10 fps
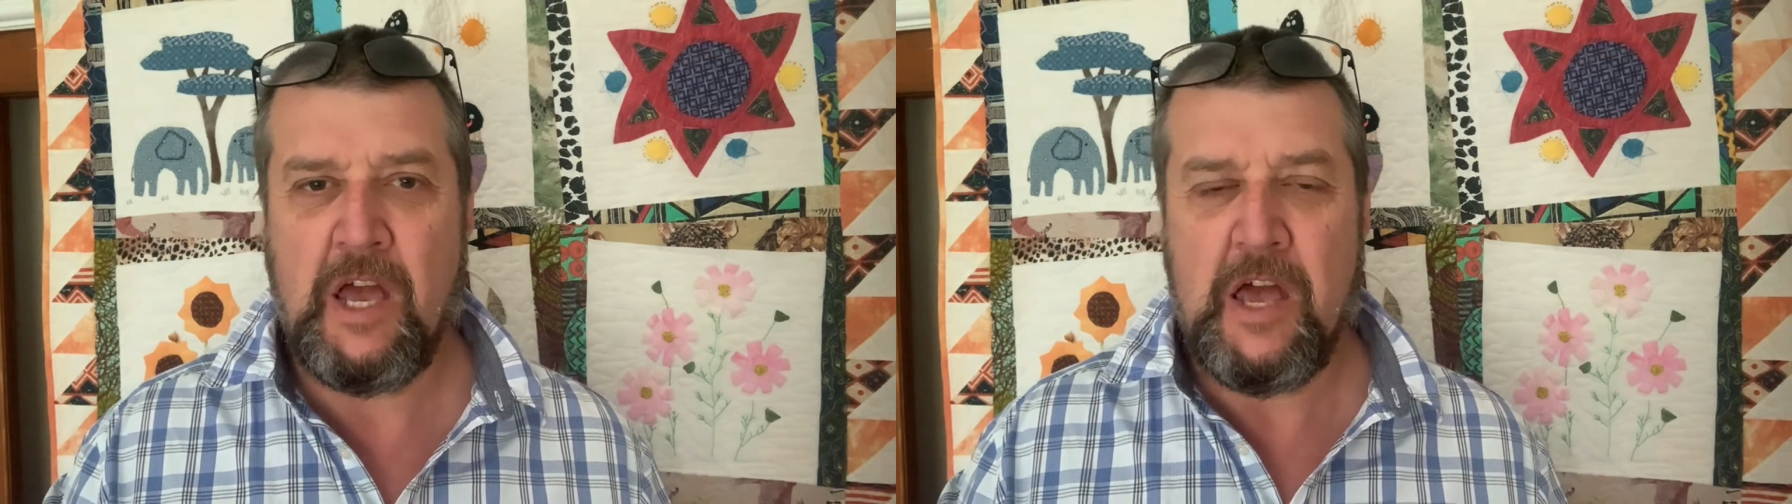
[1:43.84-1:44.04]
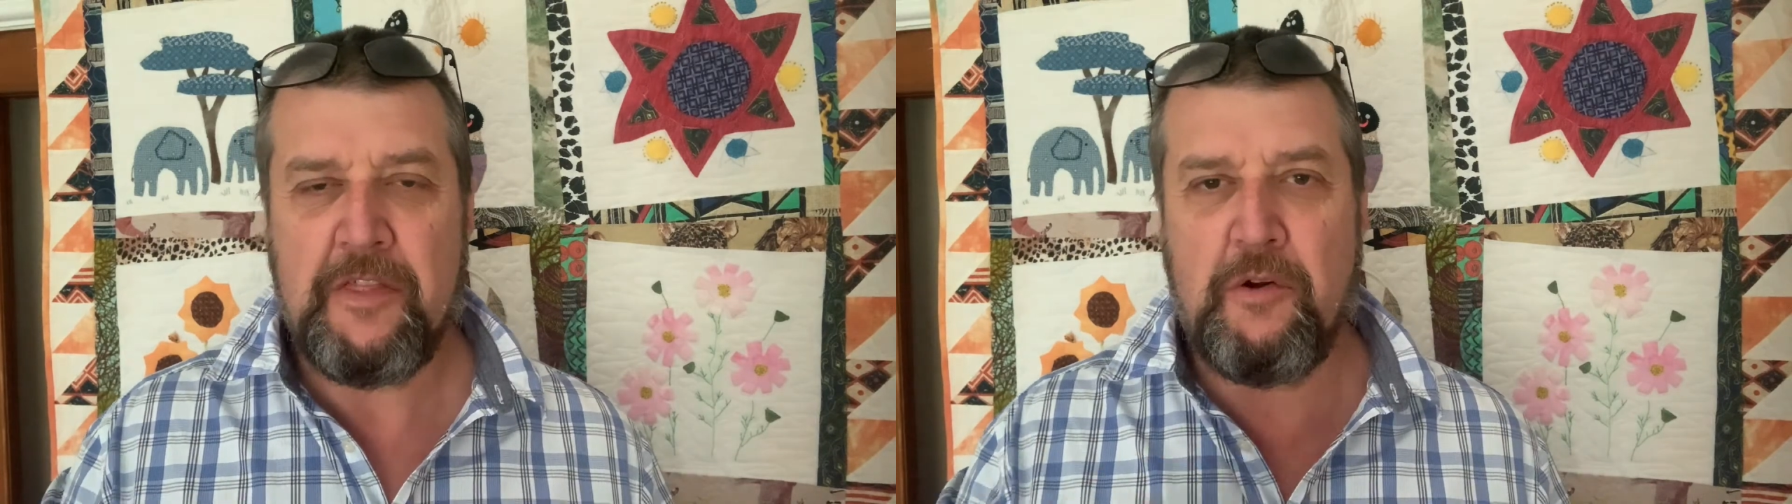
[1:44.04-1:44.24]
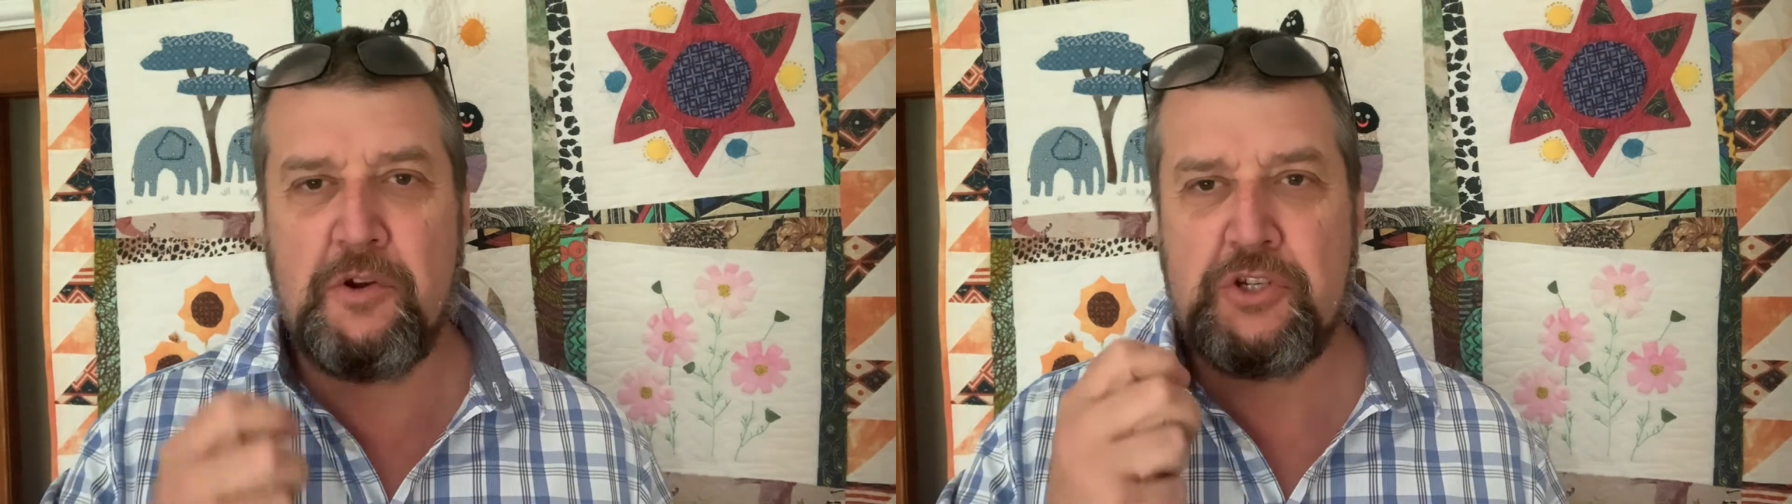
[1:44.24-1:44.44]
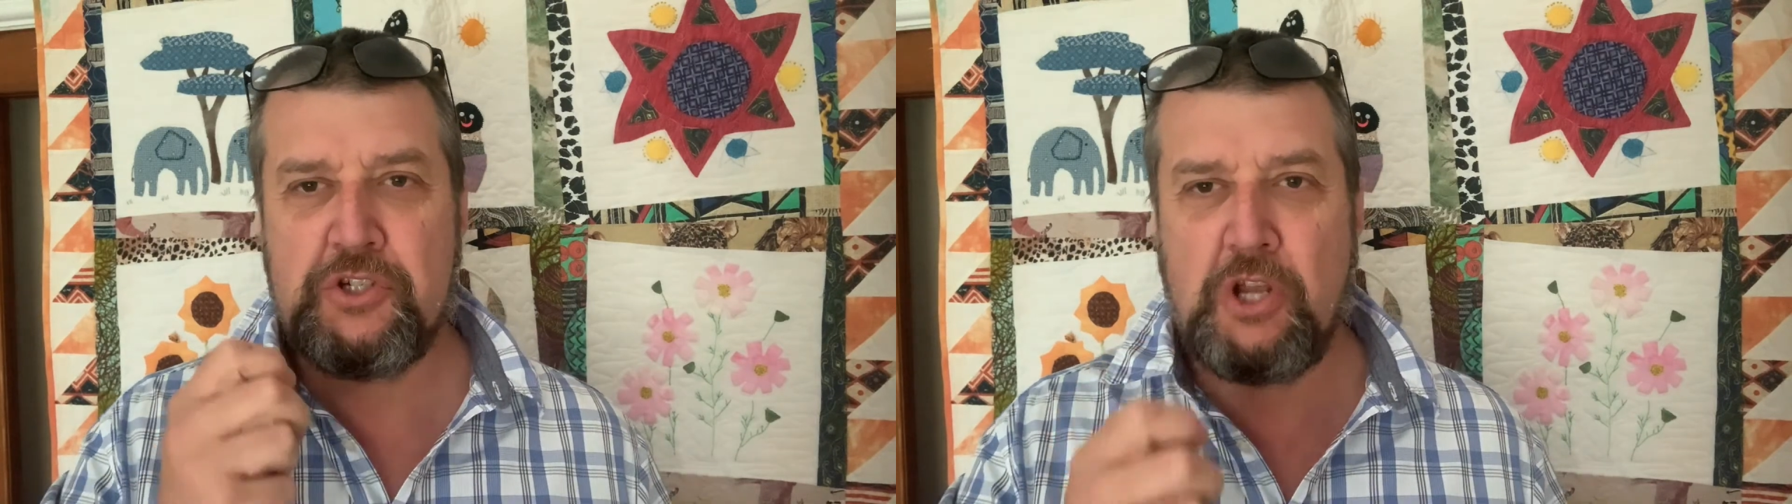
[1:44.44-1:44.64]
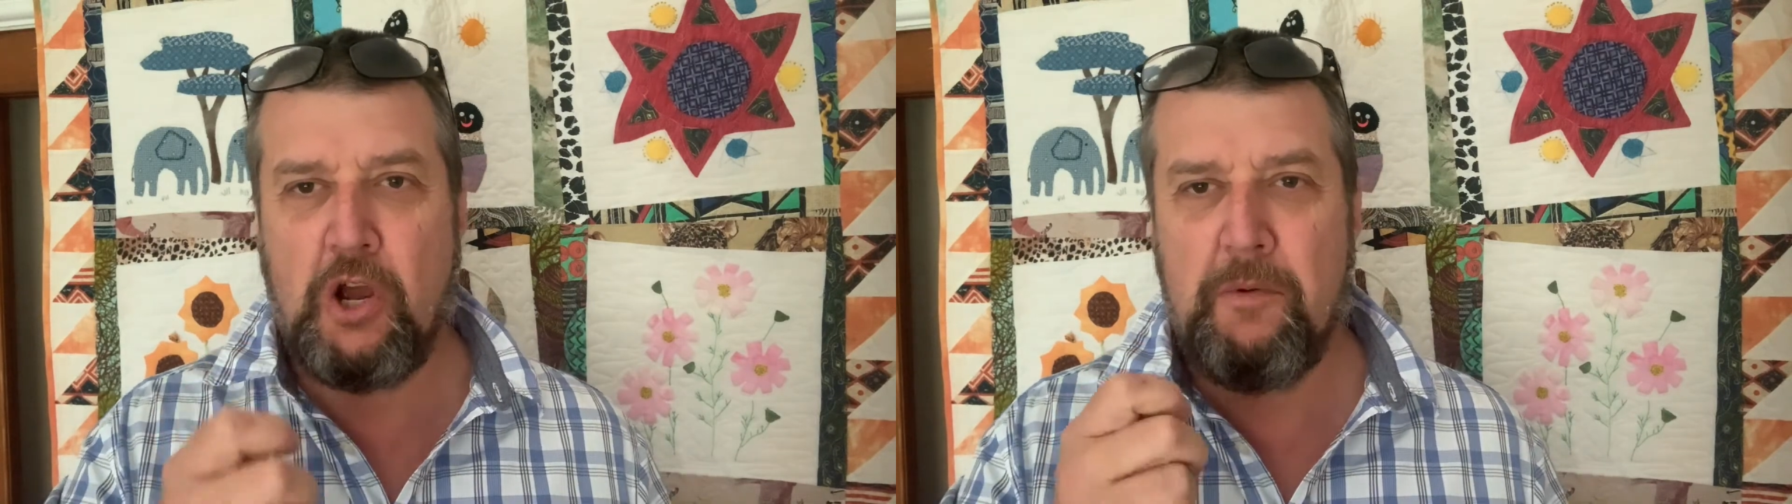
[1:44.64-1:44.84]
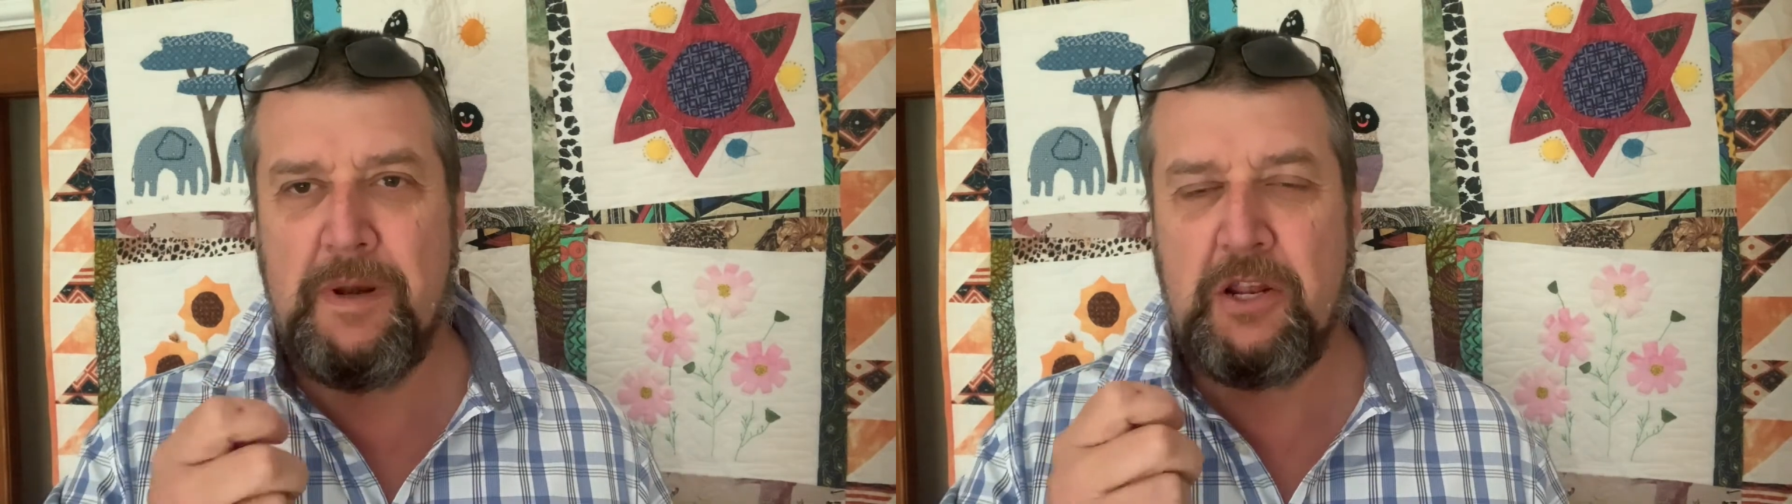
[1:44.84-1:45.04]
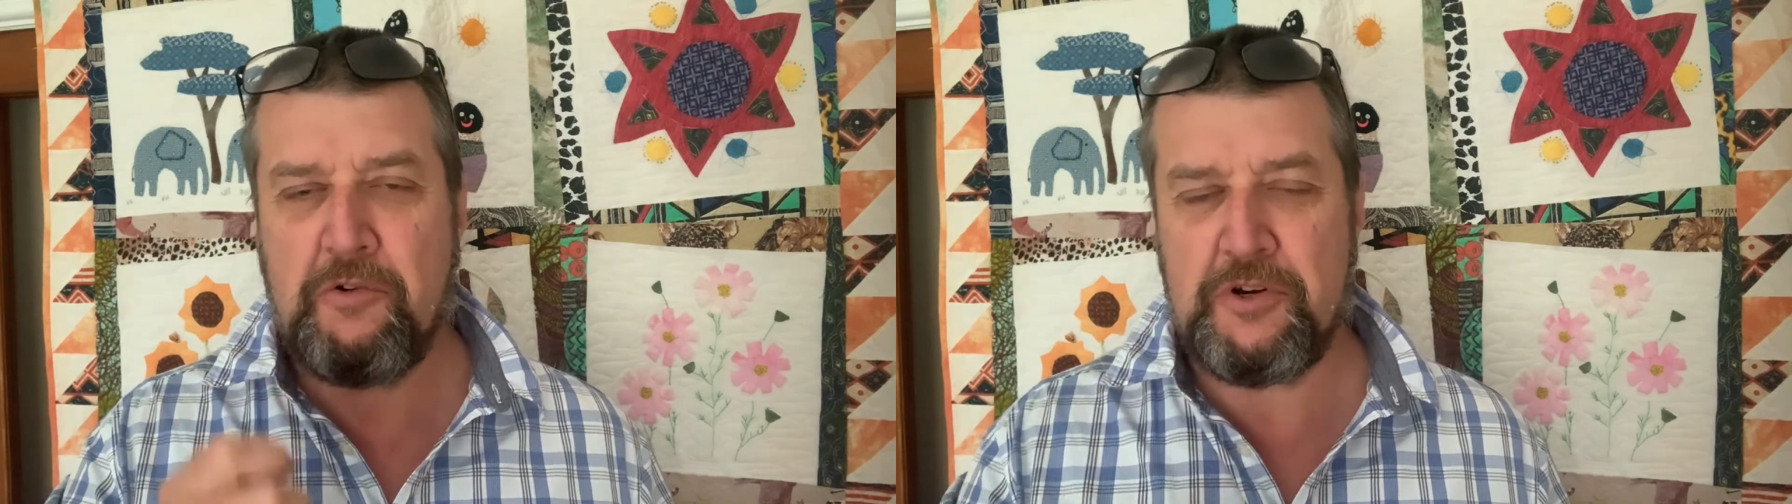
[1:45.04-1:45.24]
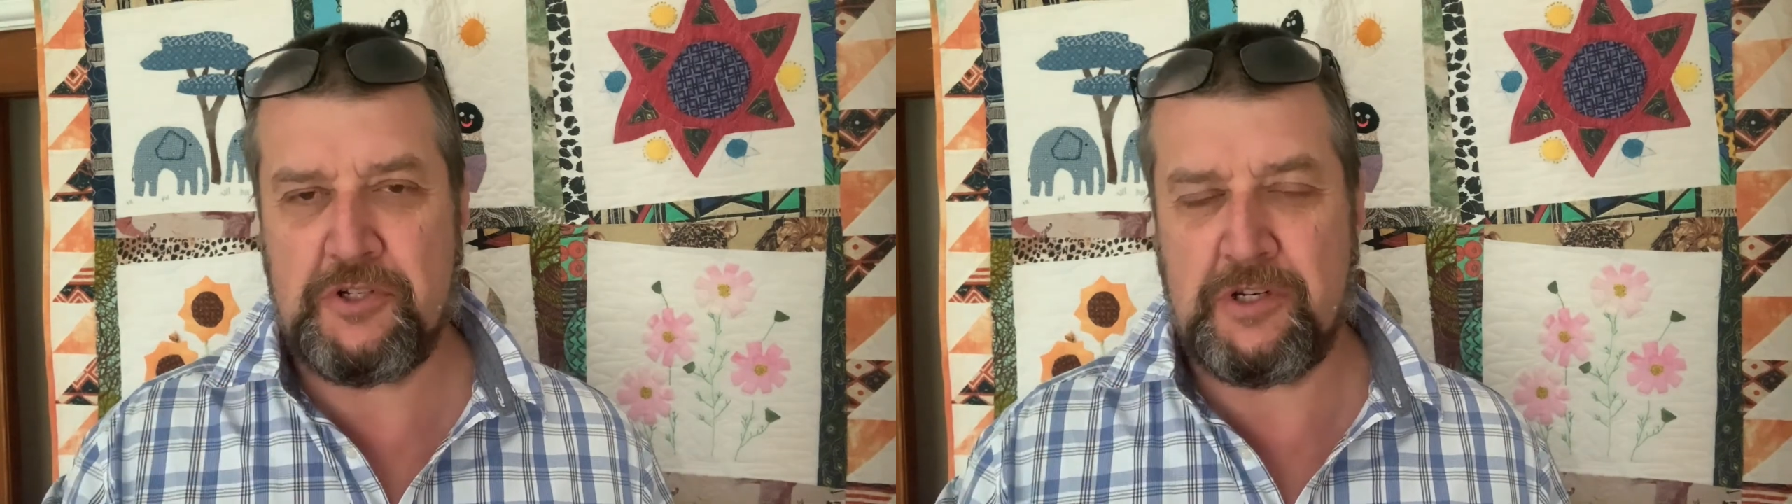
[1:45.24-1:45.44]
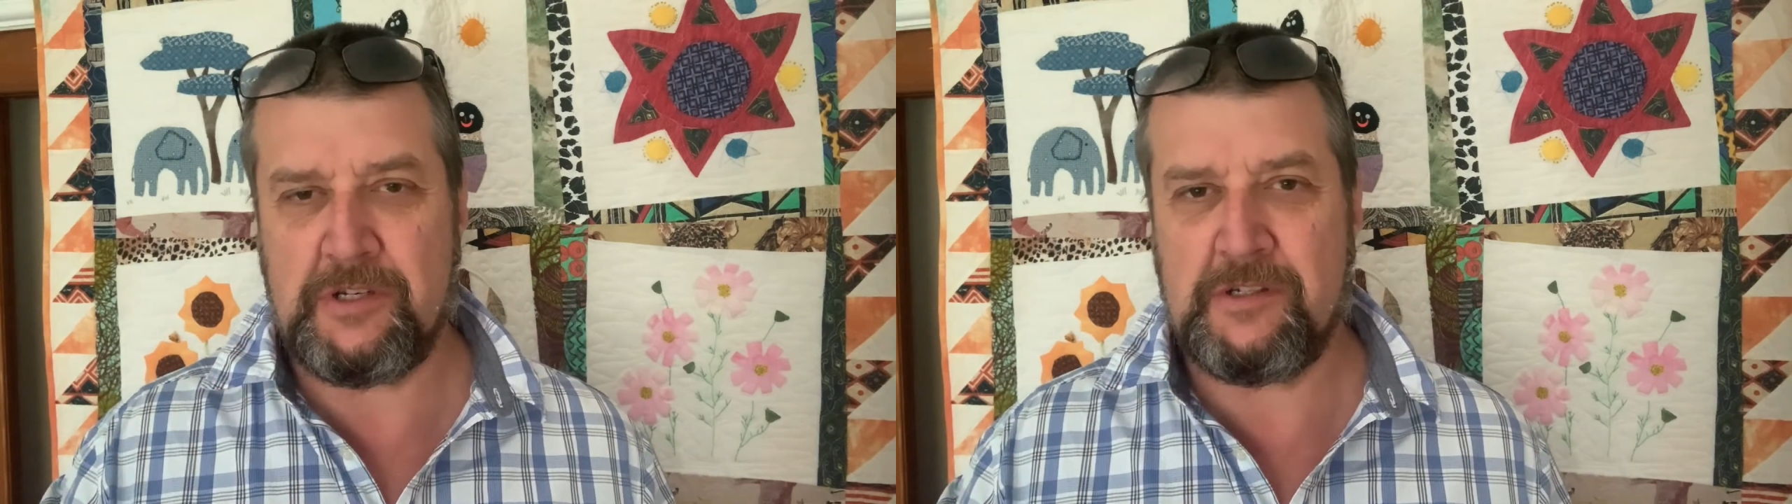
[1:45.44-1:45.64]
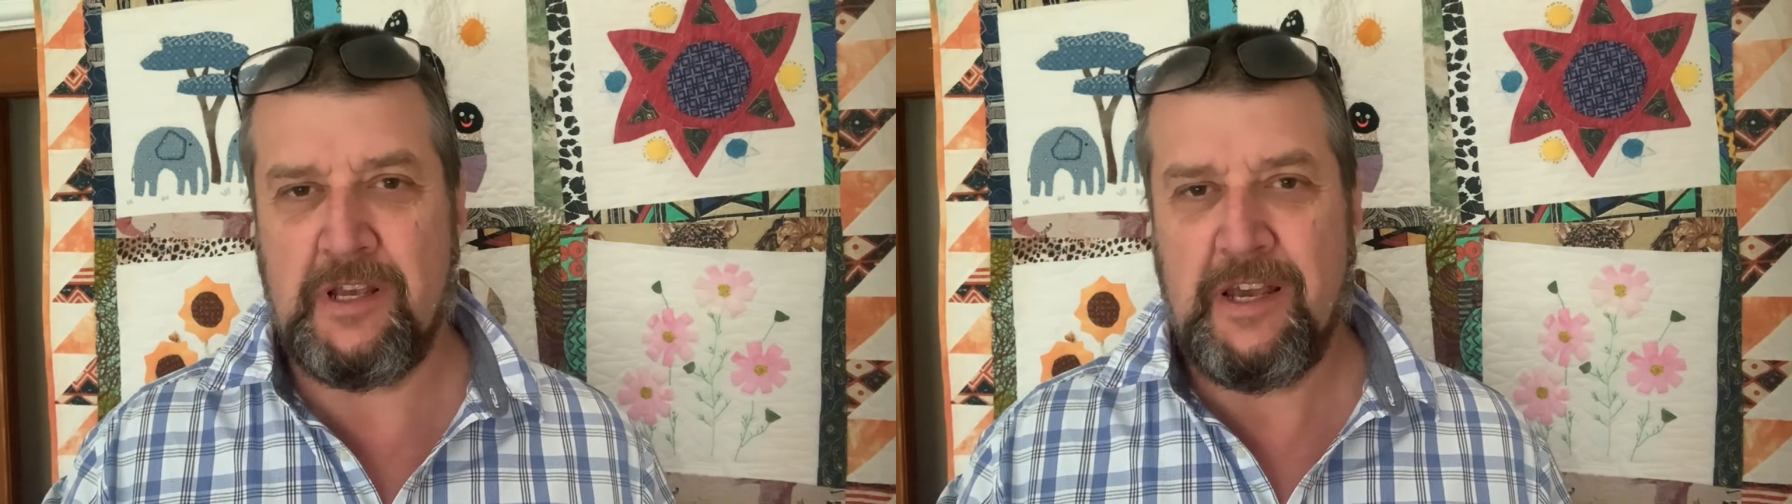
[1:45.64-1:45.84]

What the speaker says: There are so many Christians